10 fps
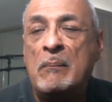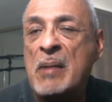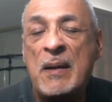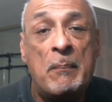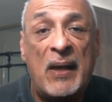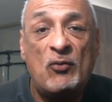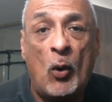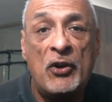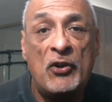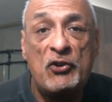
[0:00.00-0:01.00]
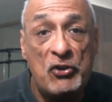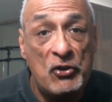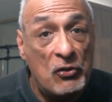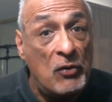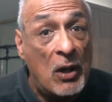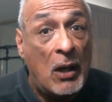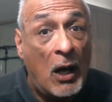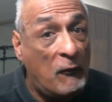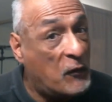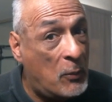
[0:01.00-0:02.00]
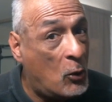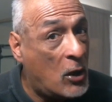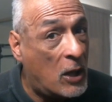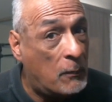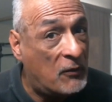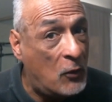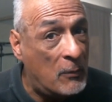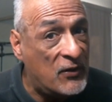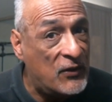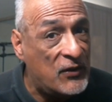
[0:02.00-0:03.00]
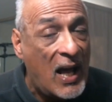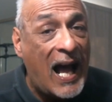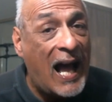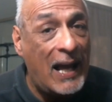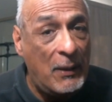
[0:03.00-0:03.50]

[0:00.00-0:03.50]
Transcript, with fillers: uh, maybe the best one or two Humphrey Bogart performances,